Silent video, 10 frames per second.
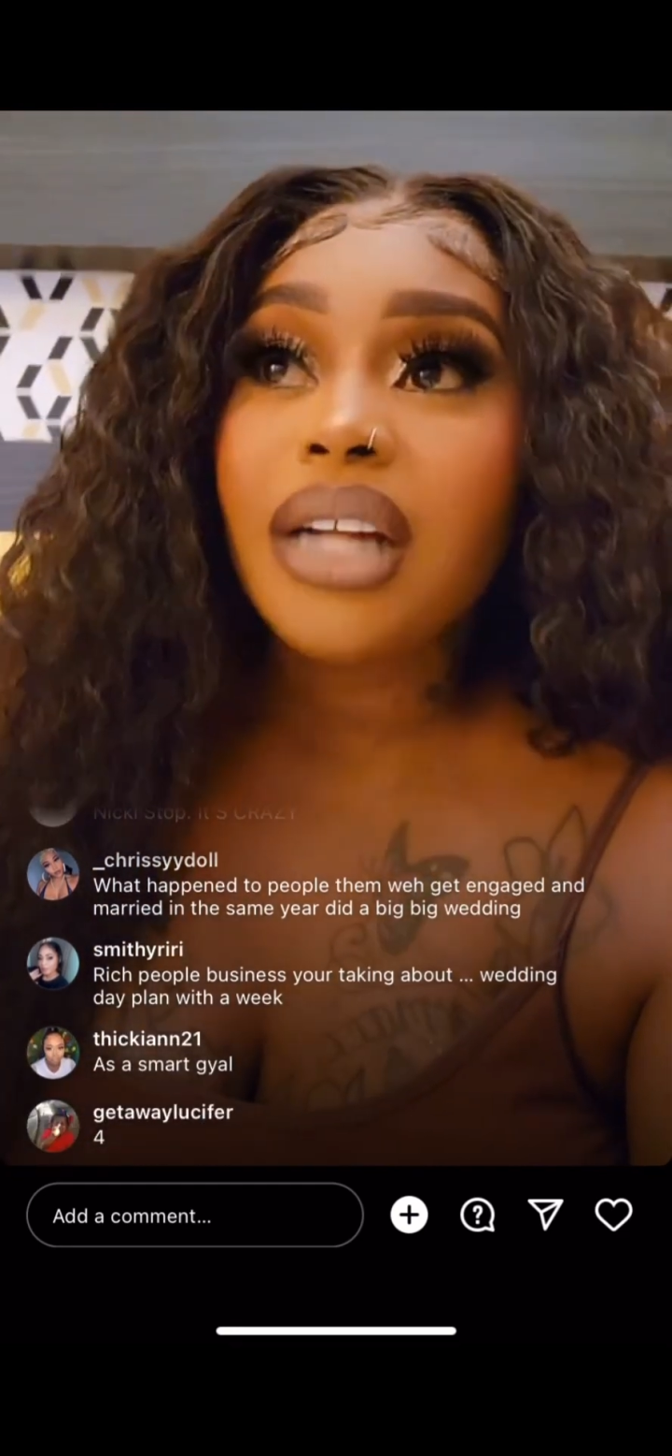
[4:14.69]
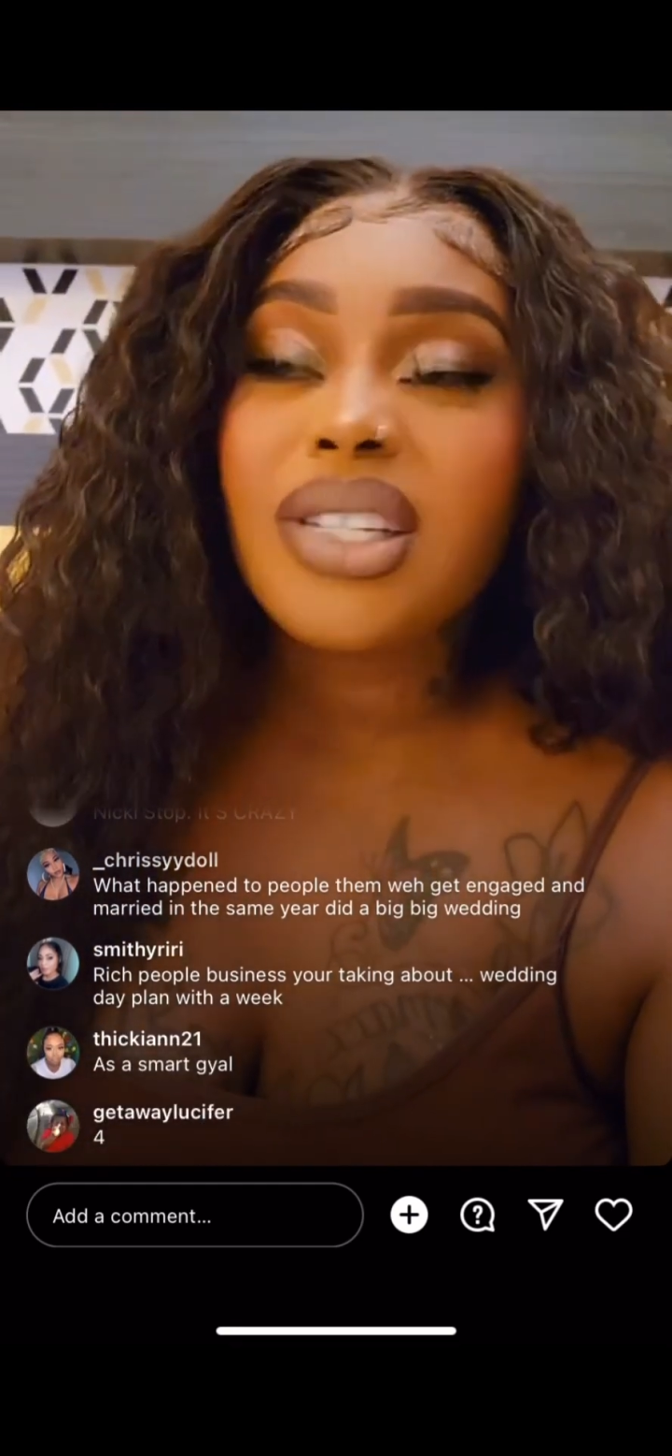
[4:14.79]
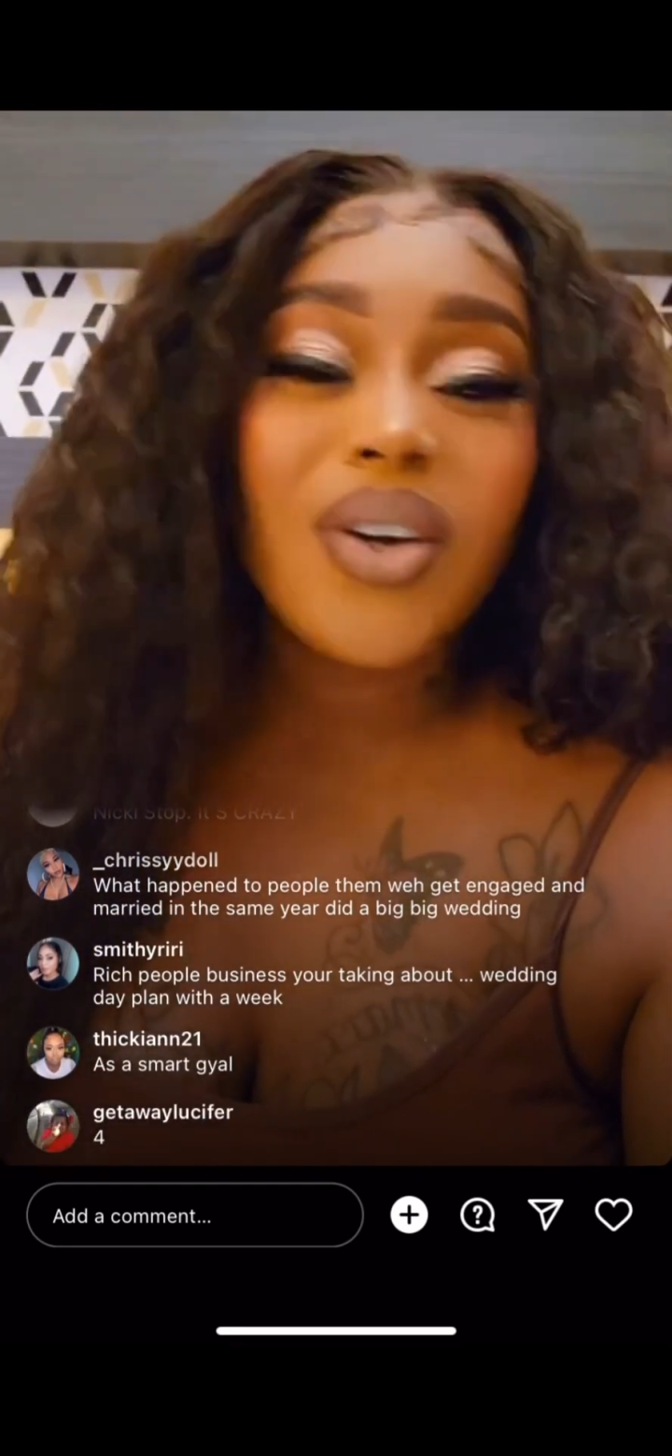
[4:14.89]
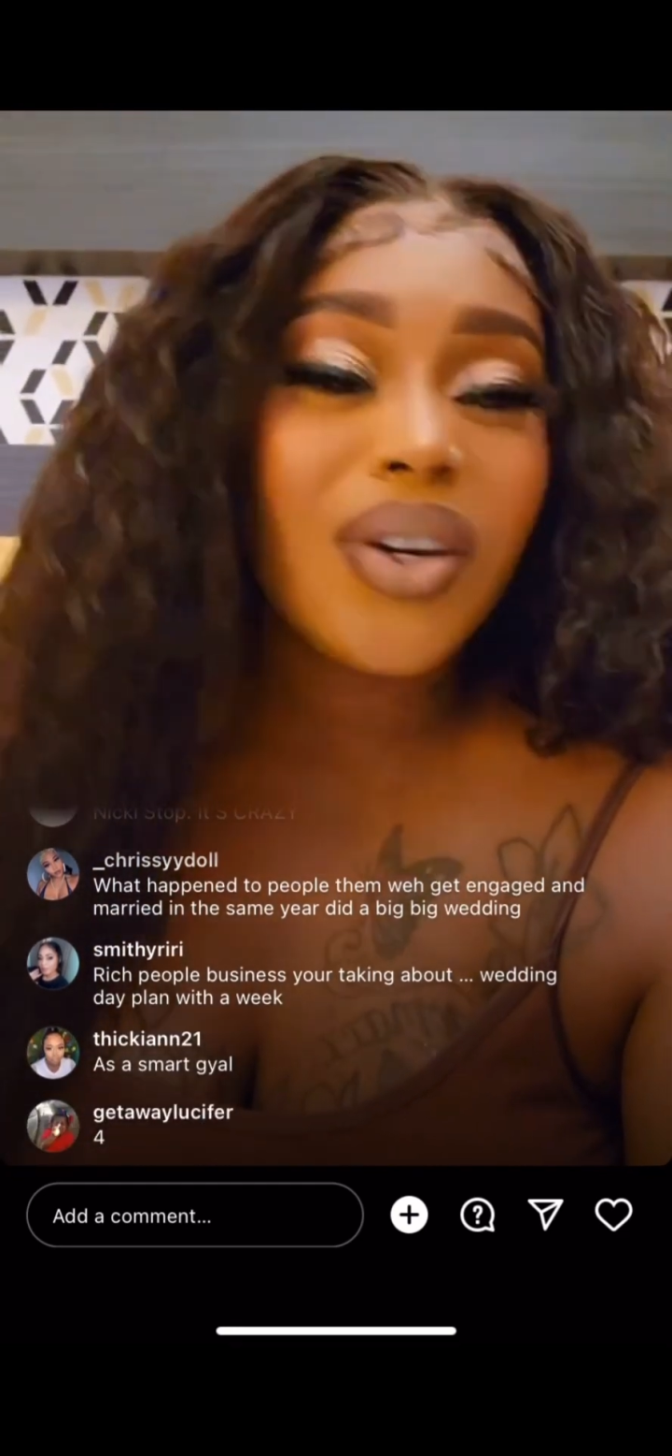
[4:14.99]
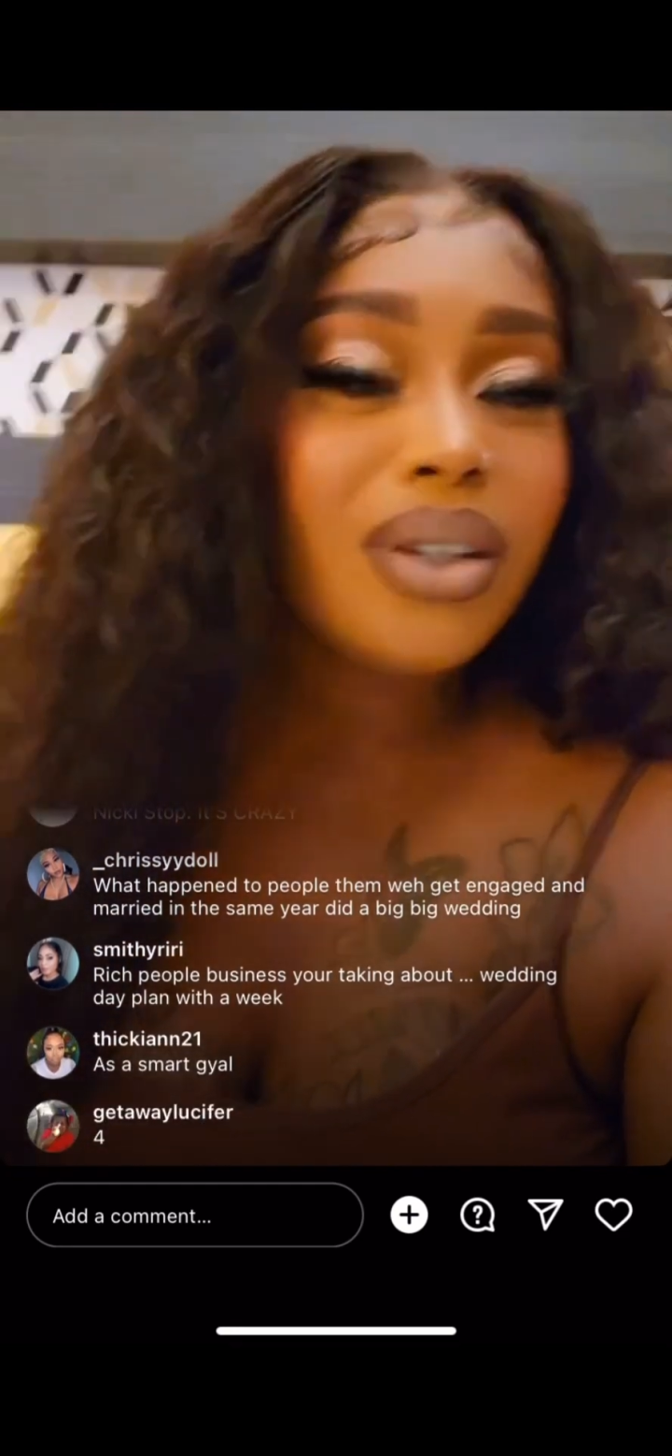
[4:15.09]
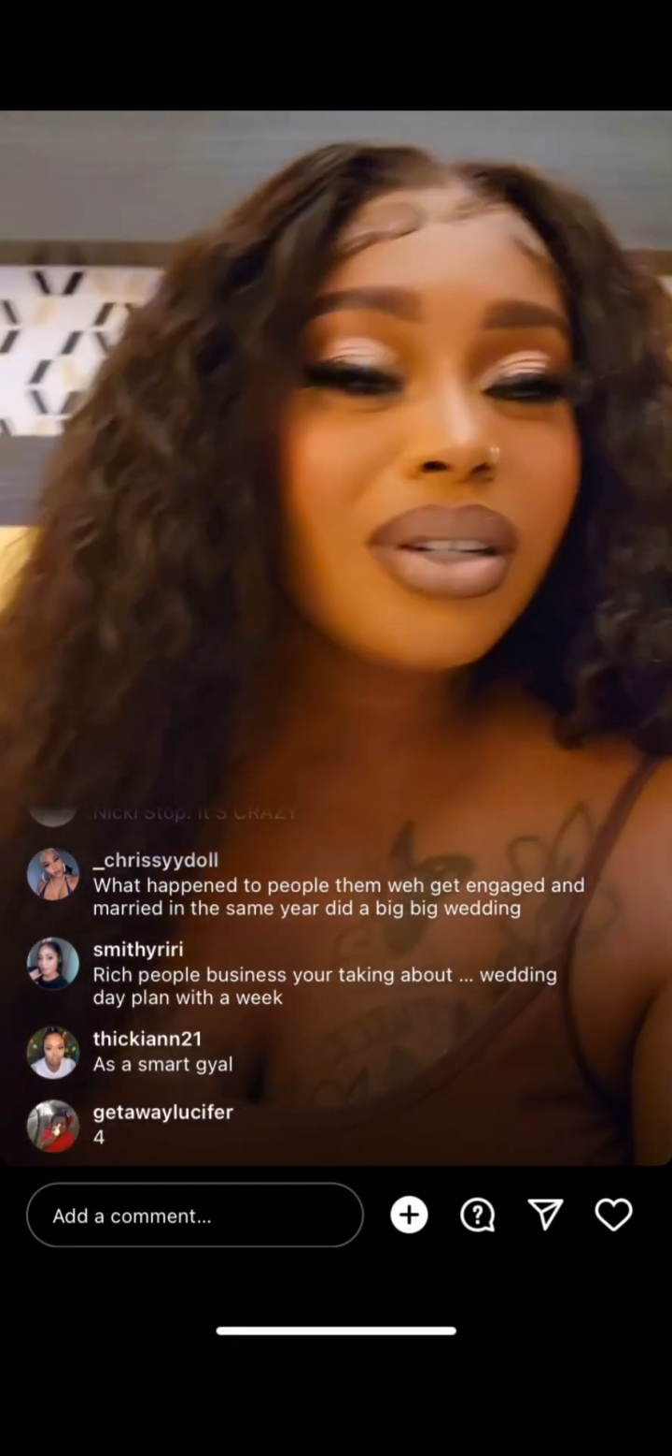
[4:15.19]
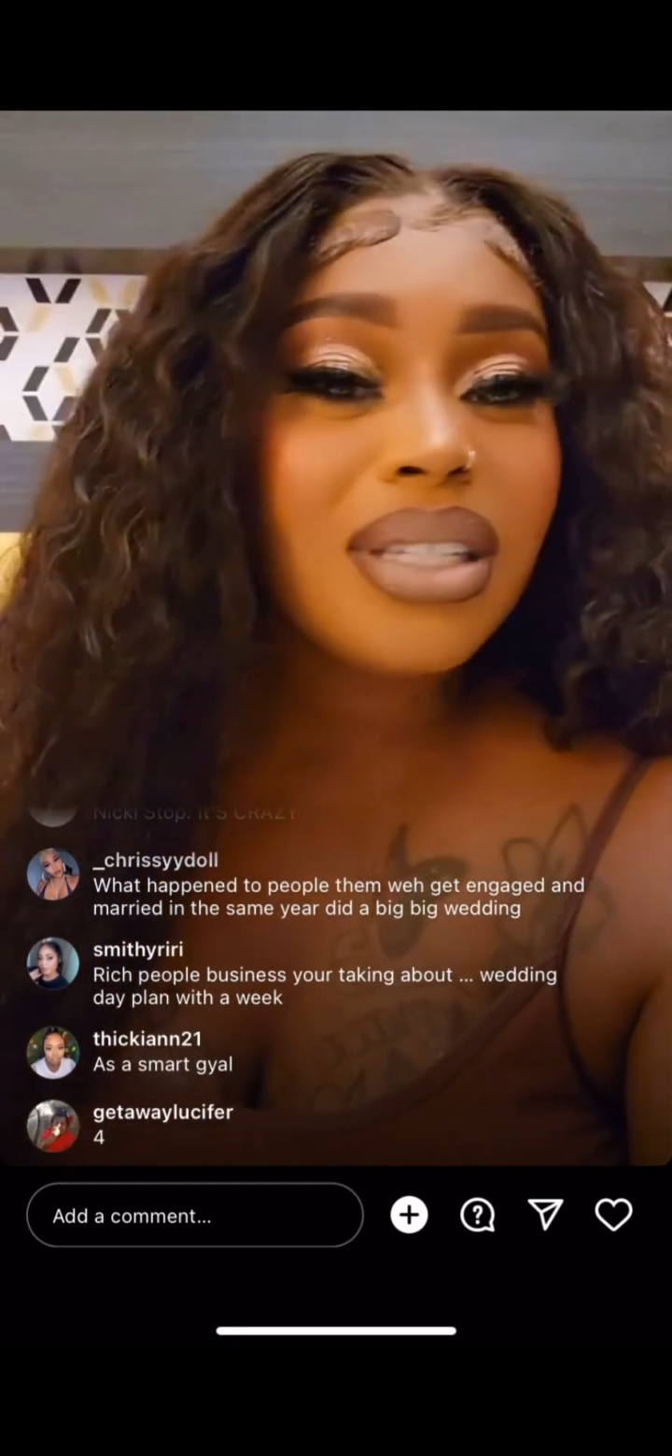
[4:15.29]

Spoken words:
And certain